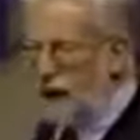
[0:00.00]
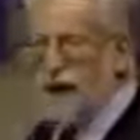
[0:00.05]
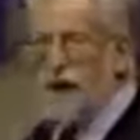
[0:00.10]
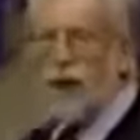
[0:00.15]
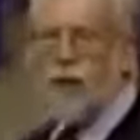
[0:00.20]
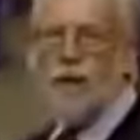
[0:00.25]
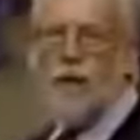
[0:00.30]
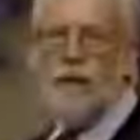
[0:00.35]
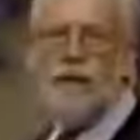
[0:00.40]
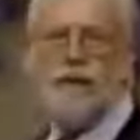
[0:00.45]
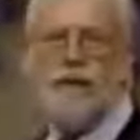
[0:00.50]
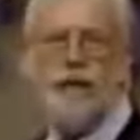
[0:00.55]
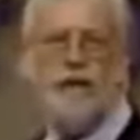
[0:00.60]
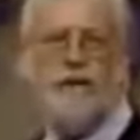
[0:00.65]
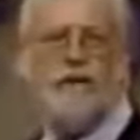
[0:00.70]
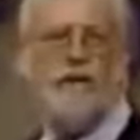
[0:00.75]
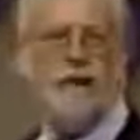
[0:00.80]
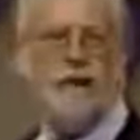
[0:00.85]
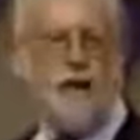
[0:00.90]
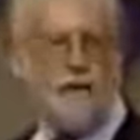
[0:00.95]
And so instead
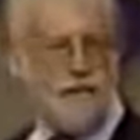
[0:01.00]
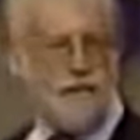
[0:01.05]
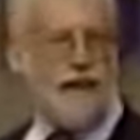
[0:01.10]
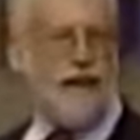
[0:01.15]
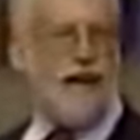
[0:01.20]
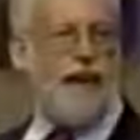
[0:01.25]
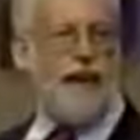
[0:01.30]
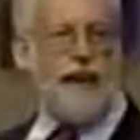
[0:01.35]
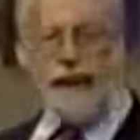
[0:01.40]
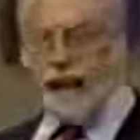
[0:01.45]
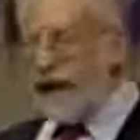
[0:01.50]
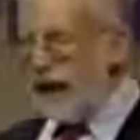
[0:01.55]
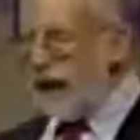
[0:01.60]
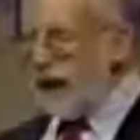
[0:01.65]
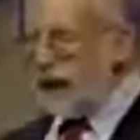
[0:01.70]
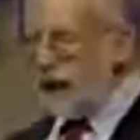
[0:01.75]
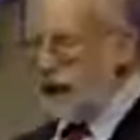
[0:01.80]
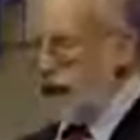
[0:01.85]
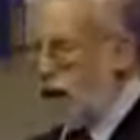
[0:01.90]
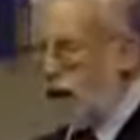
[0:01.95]
of living, he
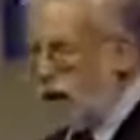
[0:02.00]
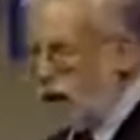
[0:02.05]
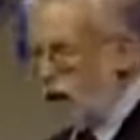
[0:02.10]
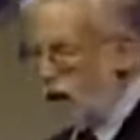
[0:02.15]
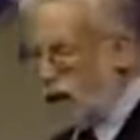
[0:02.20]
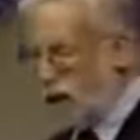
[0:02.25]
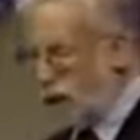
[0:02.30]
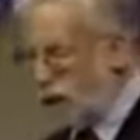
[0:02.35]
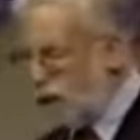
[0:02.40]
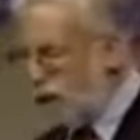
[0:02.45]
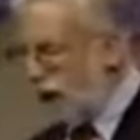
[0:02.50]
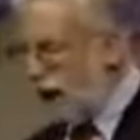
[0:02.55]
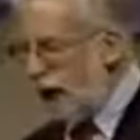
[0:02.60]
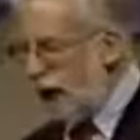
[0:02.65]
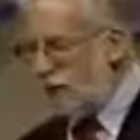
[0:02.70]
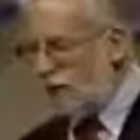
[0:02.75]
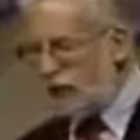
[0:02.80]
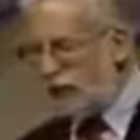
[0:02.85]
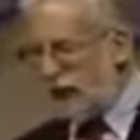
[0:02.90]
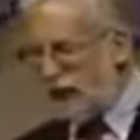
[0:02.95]
had to go to the
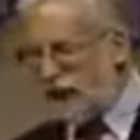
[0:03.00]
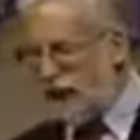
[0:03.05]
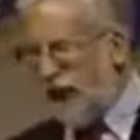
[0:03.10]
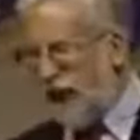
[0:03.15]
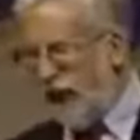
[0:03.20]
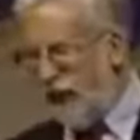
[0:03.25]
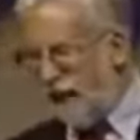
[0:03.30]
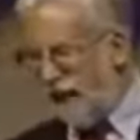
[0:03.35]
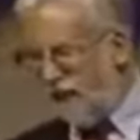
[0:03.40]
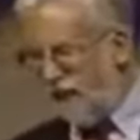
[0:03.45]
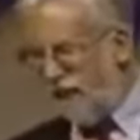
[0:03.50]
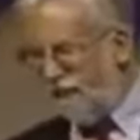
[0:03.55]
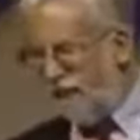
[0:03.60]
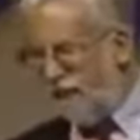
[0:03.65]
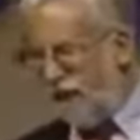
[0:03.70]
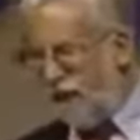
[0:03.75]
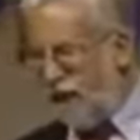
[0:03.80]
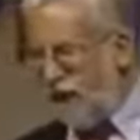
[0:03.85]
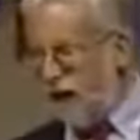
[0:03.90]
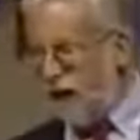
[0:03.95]
realms of the dead
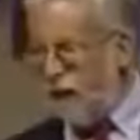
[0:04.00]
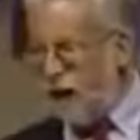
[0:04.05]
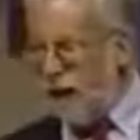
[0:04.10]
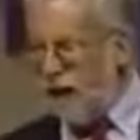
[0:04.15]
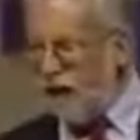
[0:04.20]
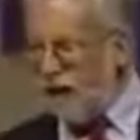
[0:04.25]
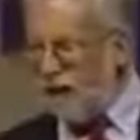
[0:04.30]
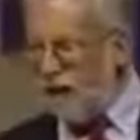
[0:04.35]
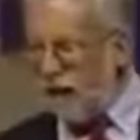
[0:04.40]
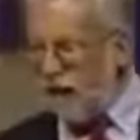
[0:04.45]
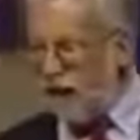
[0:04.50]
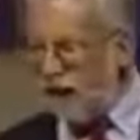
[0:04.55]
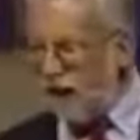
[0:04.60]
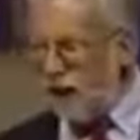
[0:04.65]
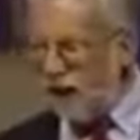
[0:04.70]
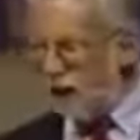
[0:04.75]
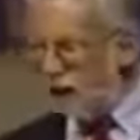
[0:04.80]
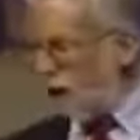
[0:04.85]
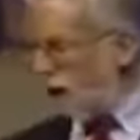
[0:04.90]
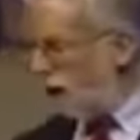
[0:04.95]
and reign over the
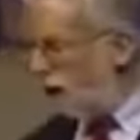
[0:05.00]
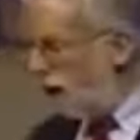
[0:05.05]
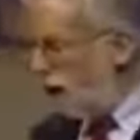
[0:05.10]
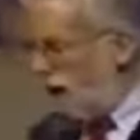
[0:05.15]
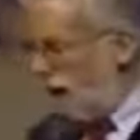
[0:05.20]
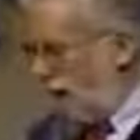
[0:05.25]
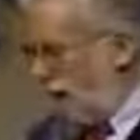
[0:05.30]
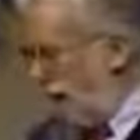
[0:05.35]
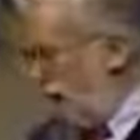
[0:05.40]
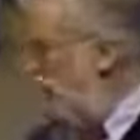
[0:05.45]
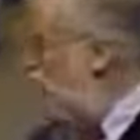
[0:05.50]
underworld.